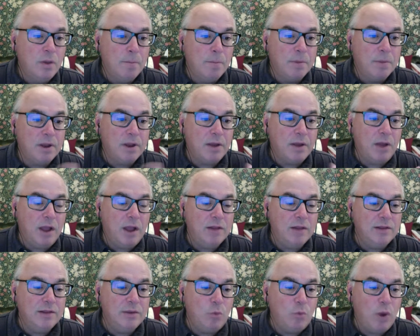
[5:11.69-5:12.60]
but I
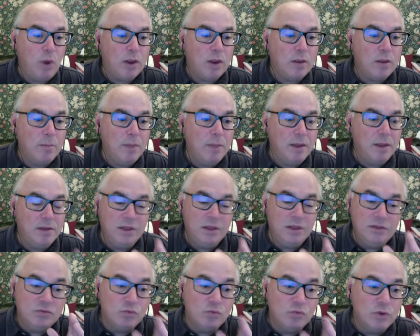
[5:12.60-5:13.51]
highly recommend.
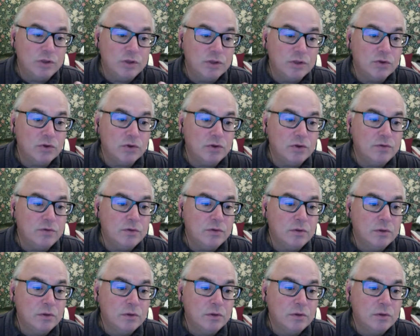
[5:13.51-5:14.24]
He's really good.